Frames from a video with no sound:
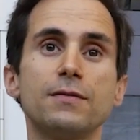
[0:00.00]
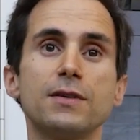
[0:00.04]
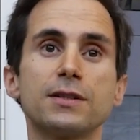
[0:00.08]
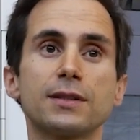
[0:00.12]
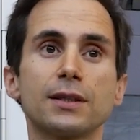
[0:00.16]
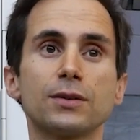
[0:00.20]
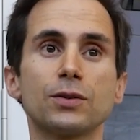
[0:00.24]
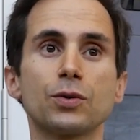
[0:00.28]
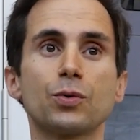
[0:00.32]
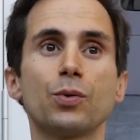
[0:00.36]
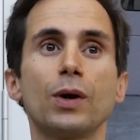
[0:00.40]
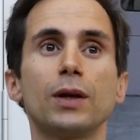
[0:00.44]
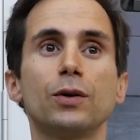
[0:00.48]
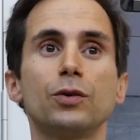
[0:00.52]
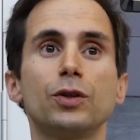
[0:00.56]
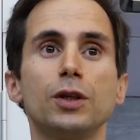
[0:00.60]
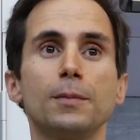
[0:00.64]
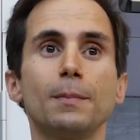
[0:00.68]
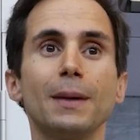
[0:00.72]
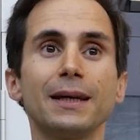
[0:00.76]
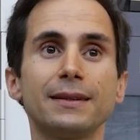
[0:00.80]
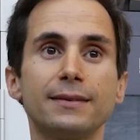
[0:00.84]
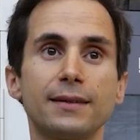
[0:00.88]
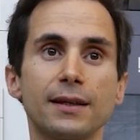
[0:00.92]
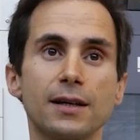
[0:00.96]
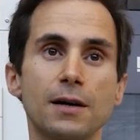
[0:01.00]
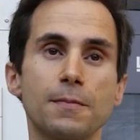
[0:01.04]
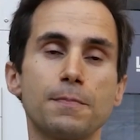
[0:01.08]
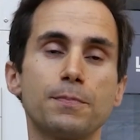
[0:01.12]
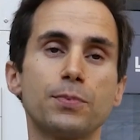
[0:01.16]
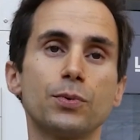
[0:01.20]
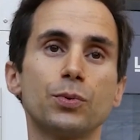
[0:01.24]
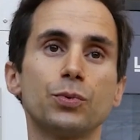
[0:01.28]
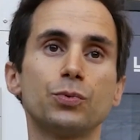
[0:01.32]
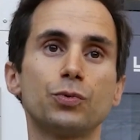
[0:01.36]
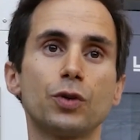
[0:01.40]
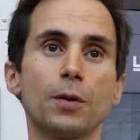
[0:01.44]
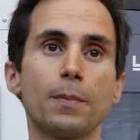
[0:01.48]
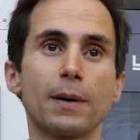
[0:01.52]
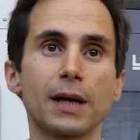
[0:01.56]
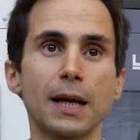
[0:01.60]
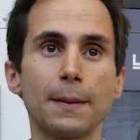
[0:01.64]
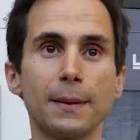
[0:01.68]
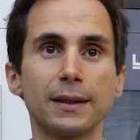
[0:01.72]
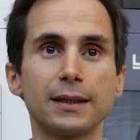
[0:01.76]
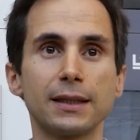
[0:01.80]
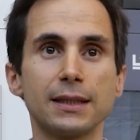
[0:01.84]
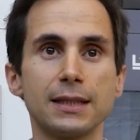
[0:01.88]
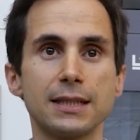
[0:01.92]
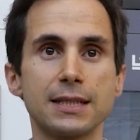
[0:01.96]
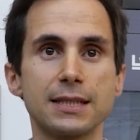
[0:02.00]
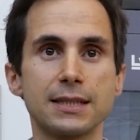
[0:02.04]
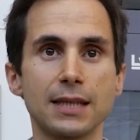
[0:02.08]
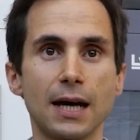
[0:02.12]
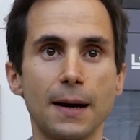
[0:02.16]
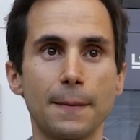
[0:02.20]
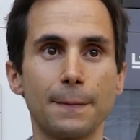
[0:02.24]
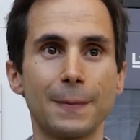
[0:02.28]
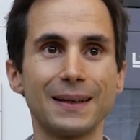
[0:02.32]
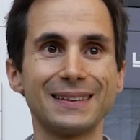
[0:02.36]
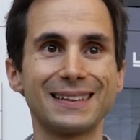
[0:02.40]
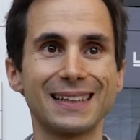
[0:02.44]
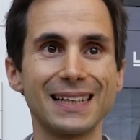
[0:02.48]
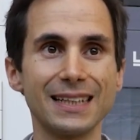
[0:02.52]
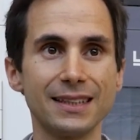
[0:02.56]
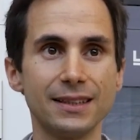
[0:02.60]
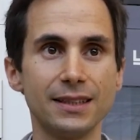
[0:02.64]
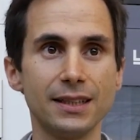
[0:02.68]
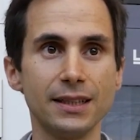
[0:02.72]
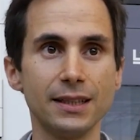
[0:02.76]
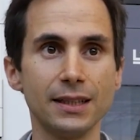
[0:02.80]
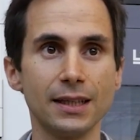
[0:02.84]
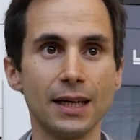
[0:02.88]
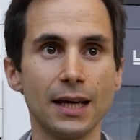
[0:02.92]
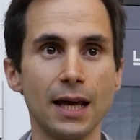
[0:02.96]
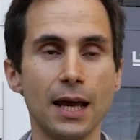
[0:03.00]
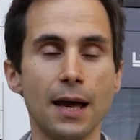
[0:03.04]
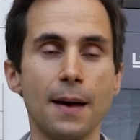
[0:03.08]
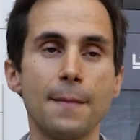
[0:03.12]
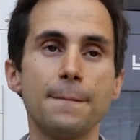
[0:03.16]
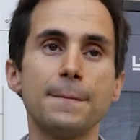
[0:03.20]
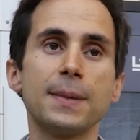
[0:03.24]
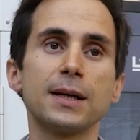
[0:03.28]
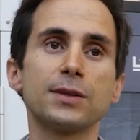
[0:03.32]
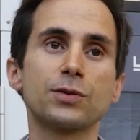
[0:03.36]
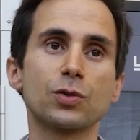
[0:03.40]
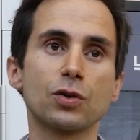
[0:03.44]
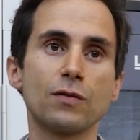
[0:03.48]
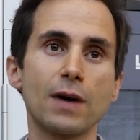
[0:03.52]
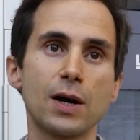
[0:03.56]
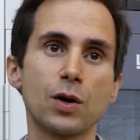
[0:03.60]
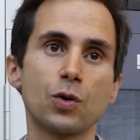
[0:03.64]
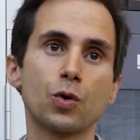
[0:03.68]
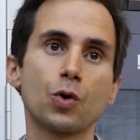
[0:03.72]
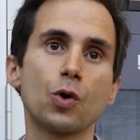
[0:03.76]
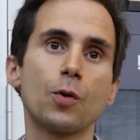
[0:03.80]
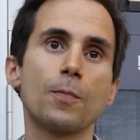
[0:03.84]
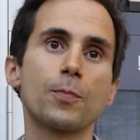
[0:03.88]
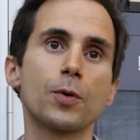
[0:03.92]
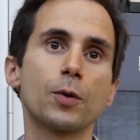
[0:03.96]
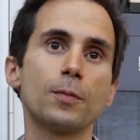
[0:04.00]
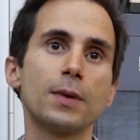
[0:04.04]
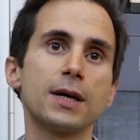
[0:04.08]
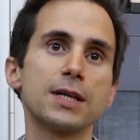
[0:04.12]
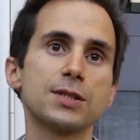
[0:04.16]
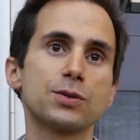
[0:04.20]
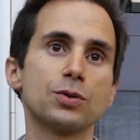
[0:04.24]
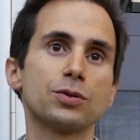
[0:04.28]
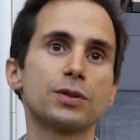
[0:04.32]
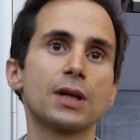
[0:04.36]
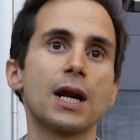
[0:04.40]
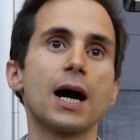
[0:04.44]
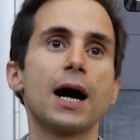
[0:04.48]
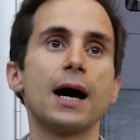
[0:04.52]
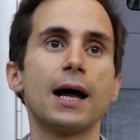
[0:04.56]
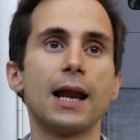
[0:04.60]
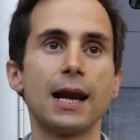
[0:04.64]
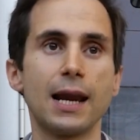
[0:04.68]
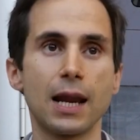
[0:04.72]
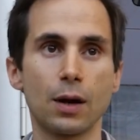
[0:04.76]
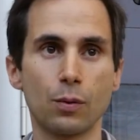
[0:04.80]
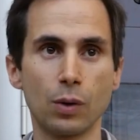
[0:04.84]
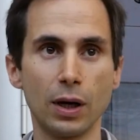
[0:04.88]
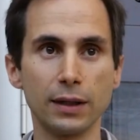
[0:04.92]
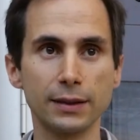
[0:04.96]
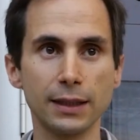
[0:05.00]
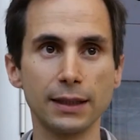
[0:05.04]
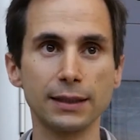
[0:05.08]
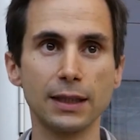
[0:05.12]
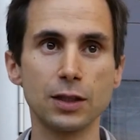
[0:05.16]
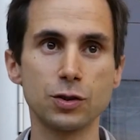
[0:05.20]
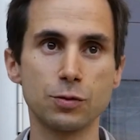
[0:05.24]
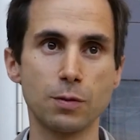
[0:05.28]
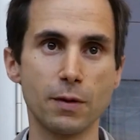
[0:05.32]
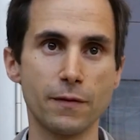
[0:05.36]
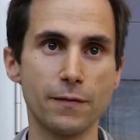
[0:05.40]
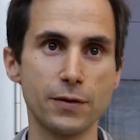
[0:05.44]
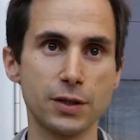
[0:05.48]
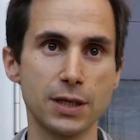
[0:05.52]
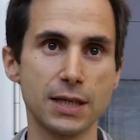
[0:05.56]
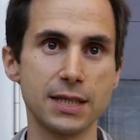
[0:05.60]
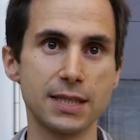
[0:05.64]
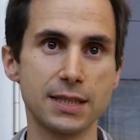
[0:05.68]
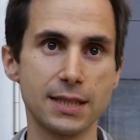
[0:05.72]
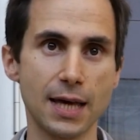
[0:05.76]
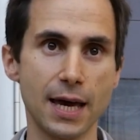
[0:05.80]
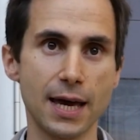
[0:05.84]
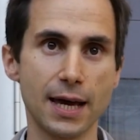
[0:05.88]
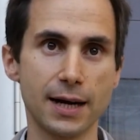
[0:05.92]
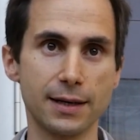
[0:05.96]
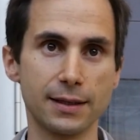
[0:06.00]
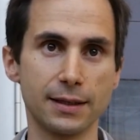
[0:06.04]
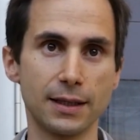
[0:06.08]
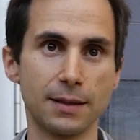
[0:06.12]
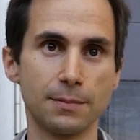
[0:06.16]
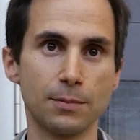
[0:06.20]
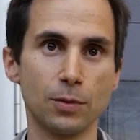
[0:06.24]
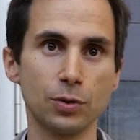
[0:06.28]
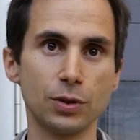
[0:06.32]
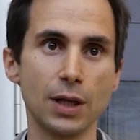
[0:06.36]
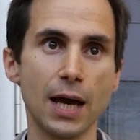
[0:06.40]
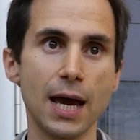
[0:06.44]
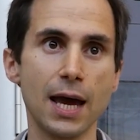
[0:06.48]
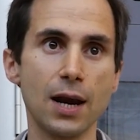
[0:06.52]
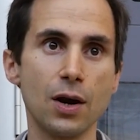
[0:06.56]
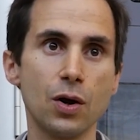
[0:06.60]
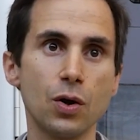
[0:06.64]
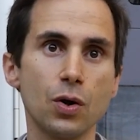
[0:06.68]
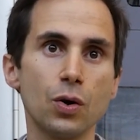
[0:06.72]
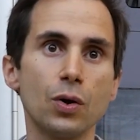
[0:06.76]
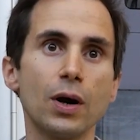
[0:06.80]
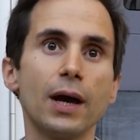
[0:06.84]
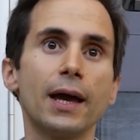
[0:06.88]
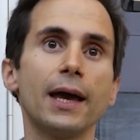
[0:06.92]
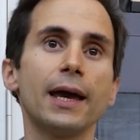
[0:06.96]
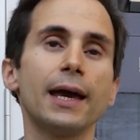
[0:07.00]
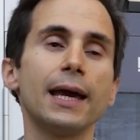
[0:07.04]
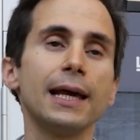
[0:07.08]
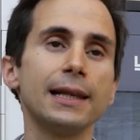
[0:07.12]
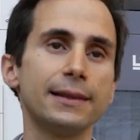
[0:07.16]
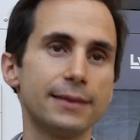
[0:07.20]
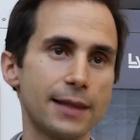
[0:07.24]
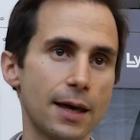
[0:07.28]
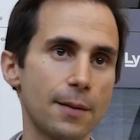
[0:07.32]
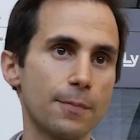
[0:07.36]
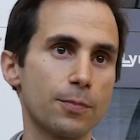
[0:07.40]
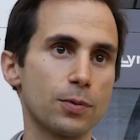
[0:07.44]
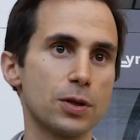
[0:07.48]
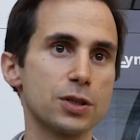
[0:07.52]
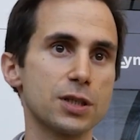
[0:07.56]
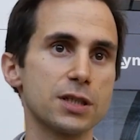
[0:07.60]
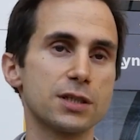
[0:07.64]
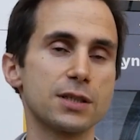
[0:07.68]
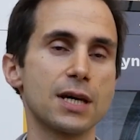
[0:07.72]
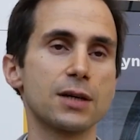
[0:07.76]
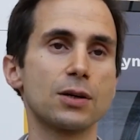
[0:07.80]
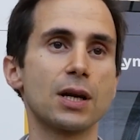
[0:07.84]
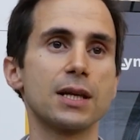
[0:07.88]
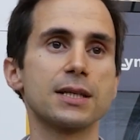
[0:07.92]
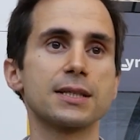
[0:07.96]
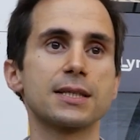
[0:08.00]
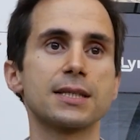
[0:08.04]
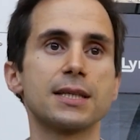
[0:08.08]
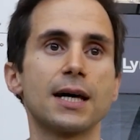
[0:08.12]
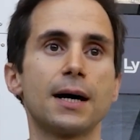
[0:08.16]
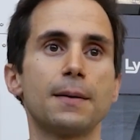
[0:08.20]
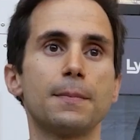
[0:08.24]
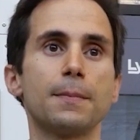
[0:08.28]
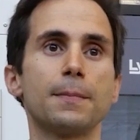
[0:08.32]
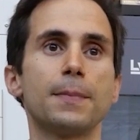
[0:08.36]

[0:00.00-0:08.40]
the target was the setting of the 3D printing parameters to find a compromise between the quality of the external surface of the model and the required